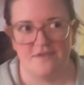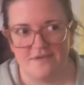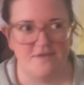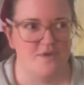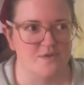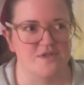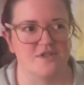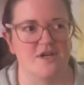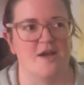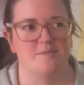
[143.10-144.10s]
those
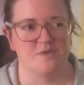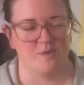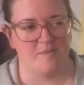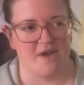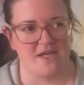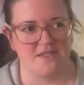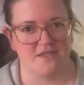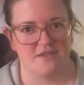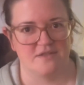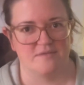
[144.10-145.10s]
are times we
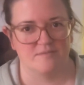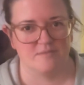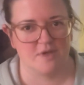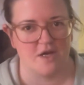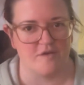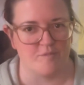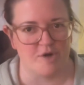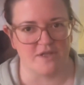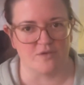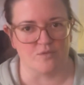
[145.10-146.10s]
might kind of
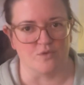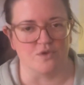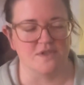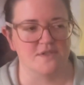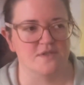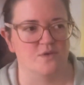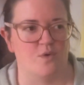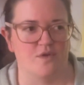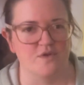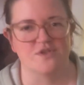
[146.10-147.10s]
break the rules,
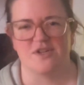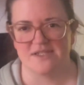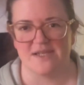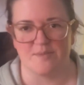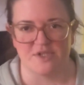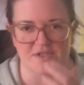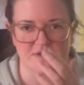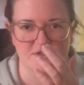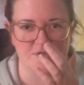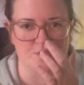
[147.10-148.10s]
or those are
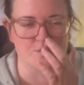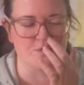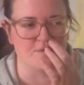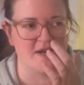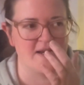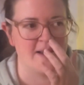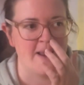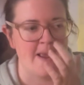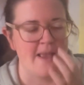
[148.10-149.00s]
exceptions to the rule, right?